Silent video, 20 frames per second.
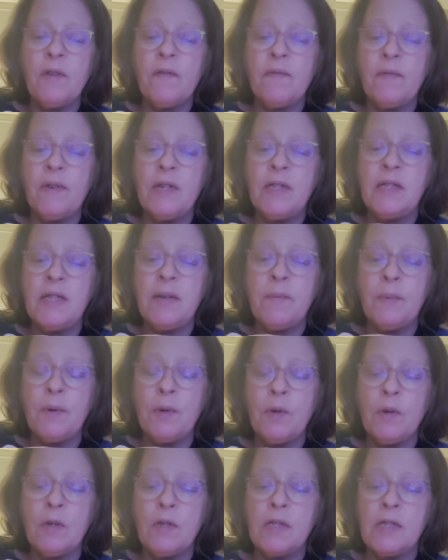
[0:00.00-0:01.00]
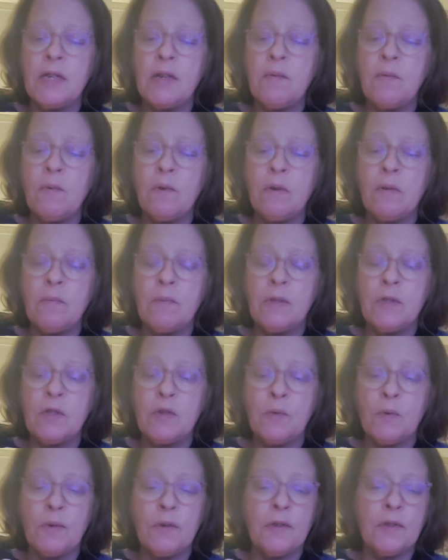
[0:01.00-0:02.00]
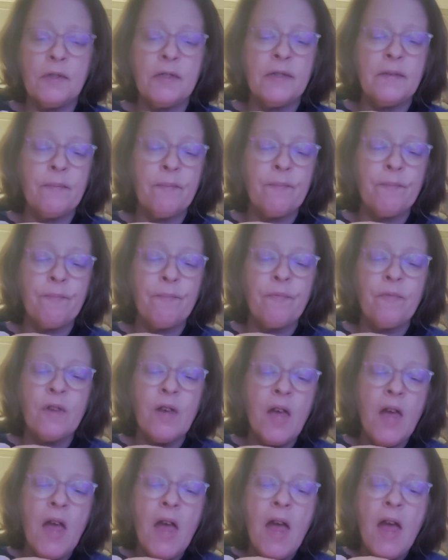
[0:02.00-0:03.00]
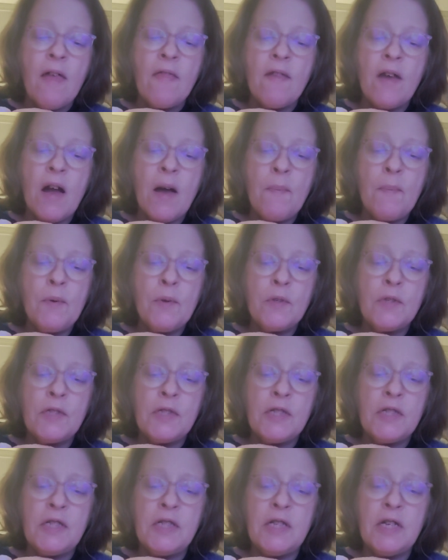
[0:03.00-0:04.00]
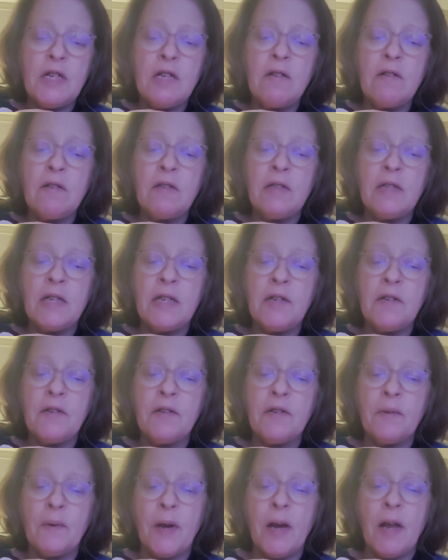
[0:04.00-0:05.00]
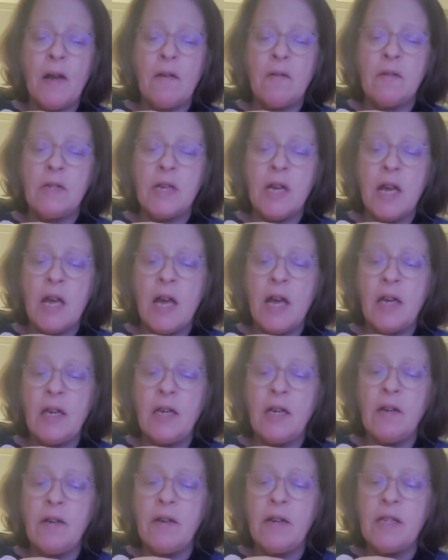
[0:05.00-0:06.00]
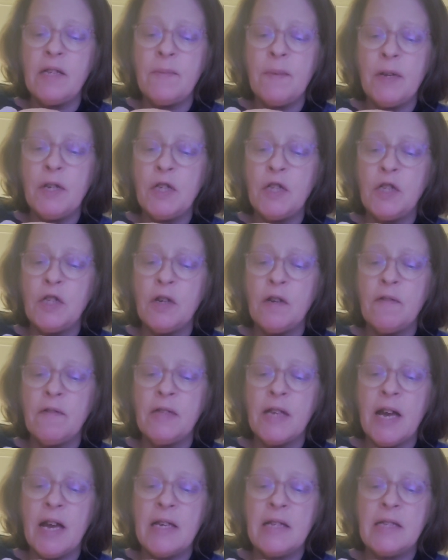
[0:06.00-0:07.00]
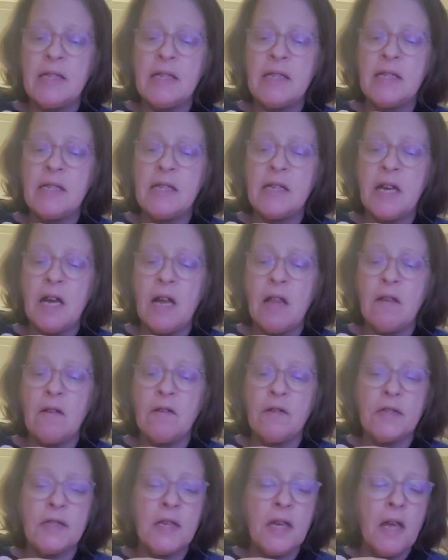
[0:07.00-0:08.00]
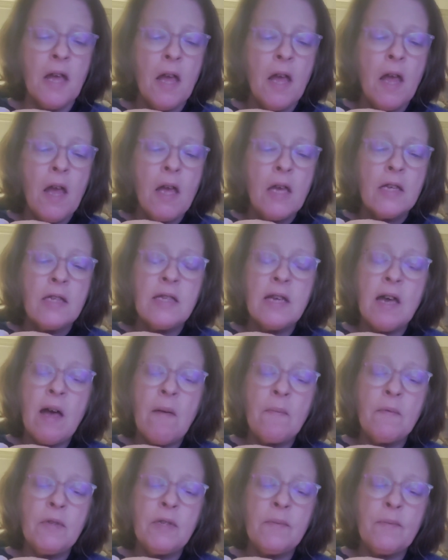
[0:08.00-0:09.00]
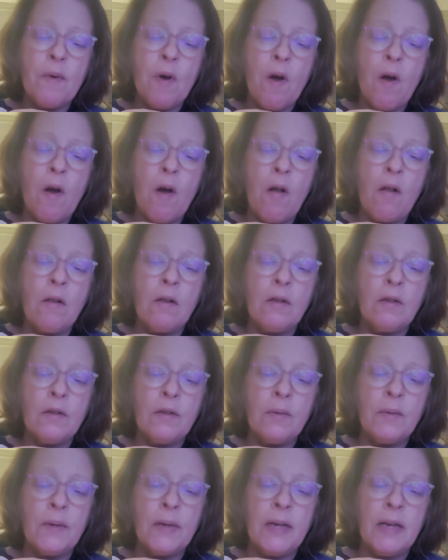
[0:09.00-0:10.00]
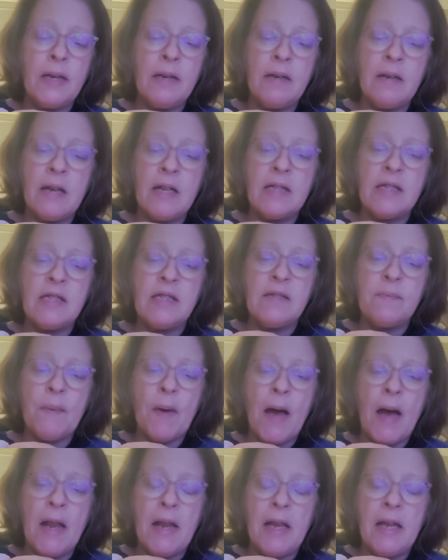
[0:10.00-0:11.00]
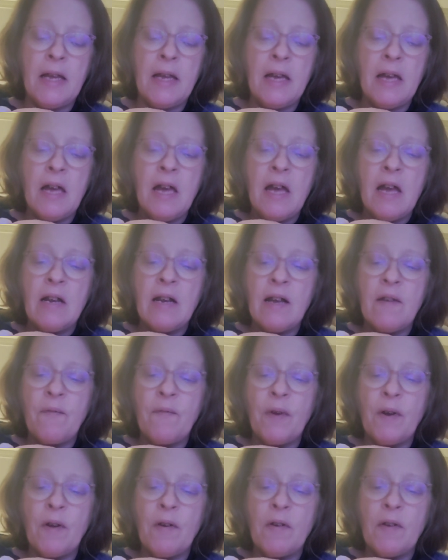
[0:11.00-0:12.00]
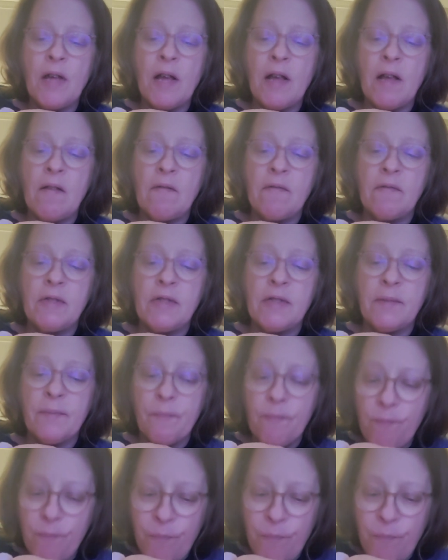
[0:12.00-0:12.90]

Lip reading: feasting birds and worms and squirrels. The apples still litter the ground, a curious mixture of sizes and colors, some small, green, and spotty like freckled elves,